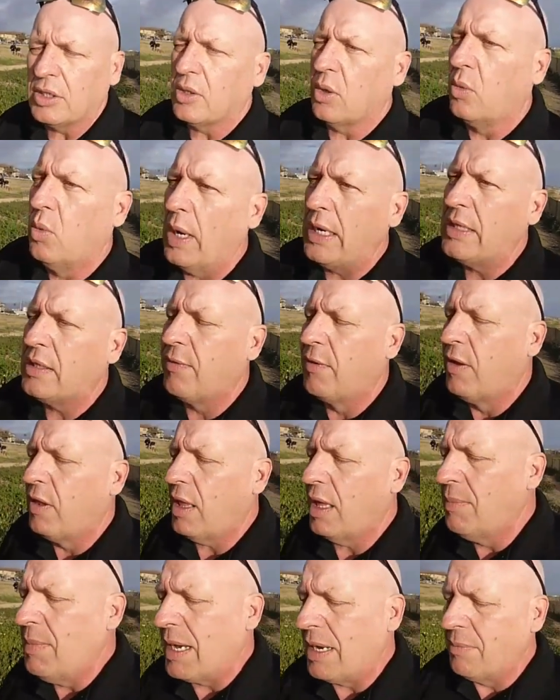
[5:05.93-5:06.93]
just a
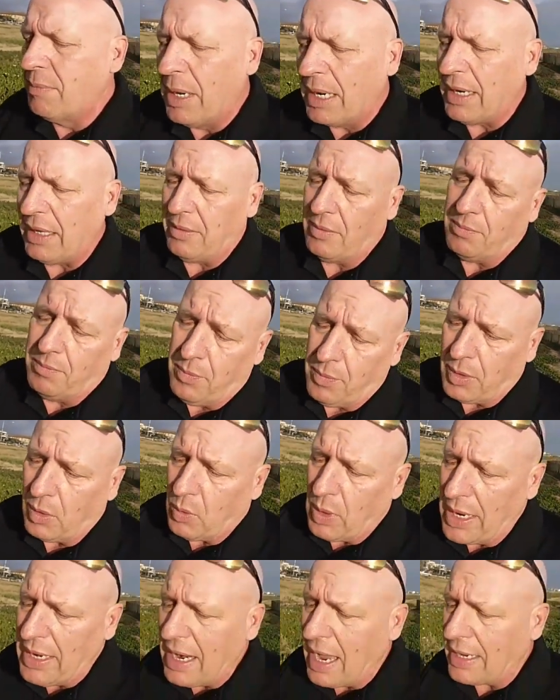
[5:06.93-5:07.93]
wasteful amount of money.
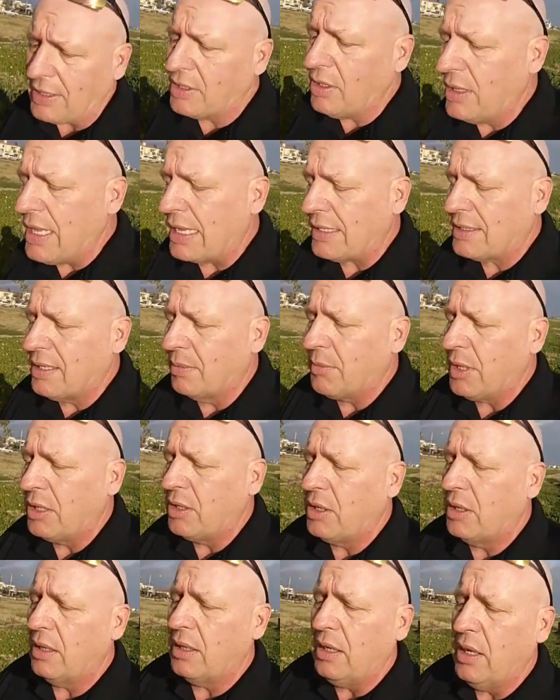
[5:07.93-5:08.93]
Why not do that
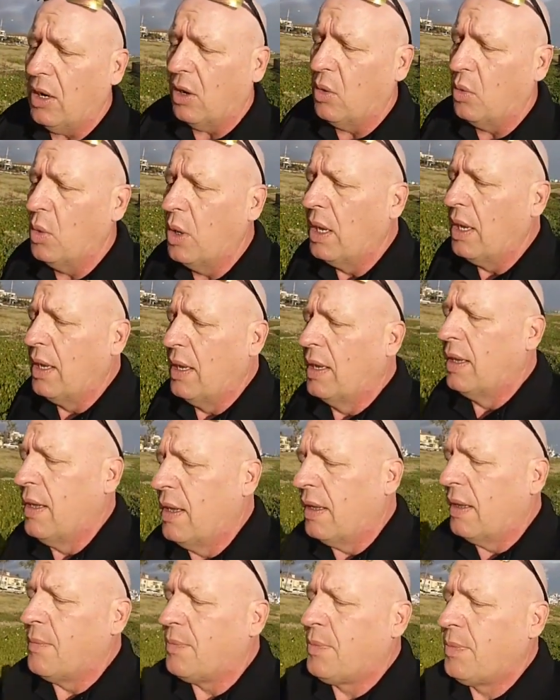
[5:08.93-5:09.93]
something, you know,
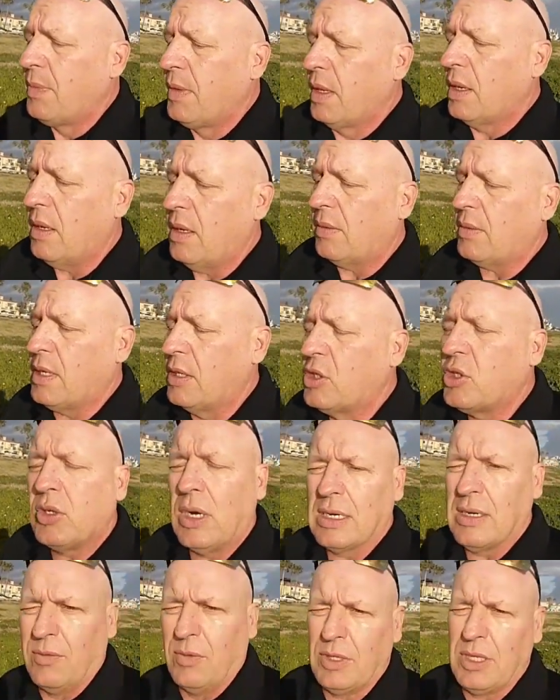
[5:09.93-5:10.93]

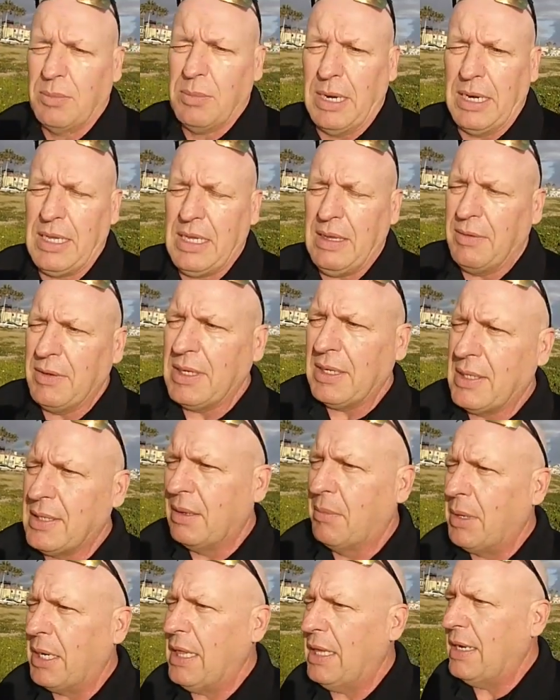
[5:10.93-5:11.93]
constructive with the money? Give it to
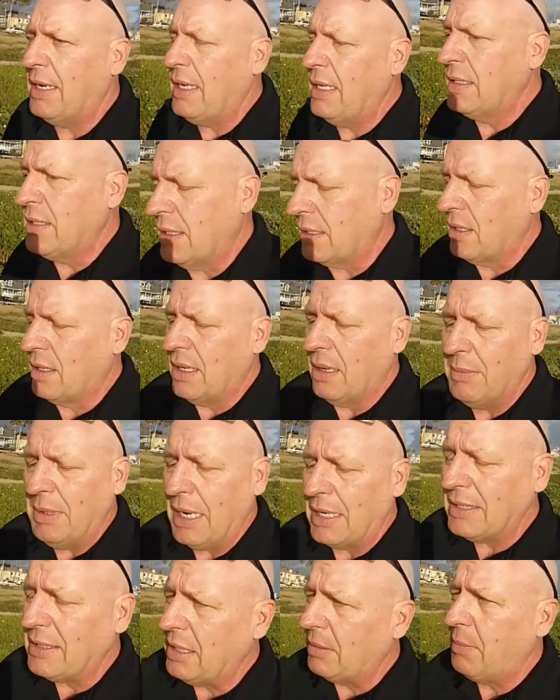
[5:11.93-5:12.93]
somebody that needs it. I
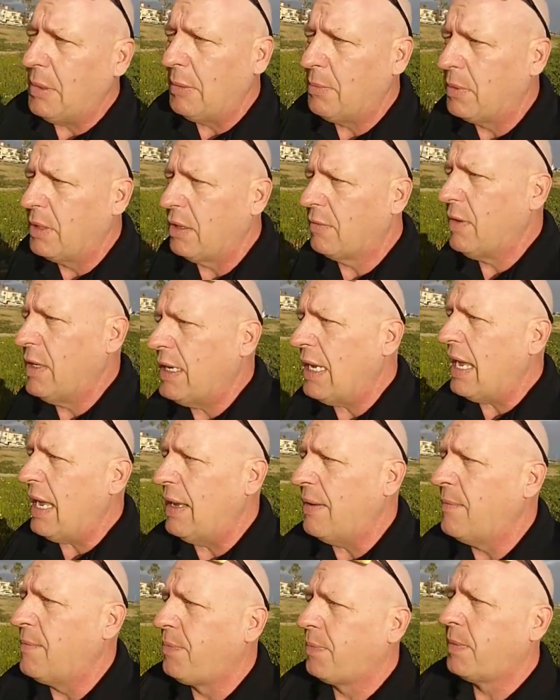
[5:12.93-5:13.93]
mean, I see people every
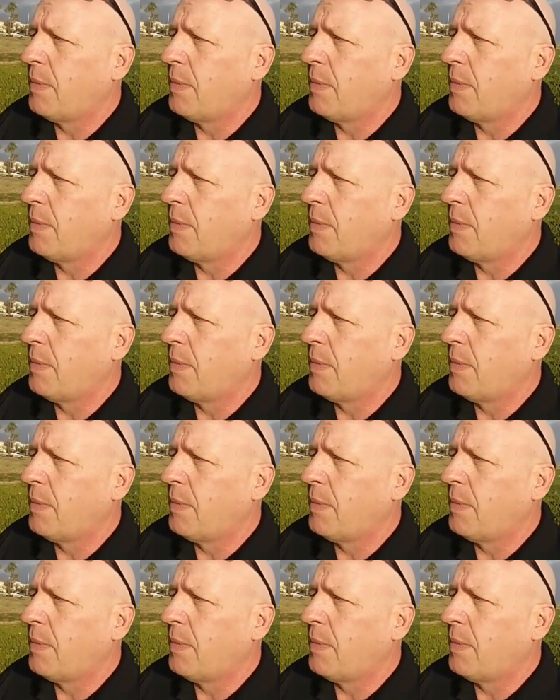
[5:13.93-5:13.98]
day.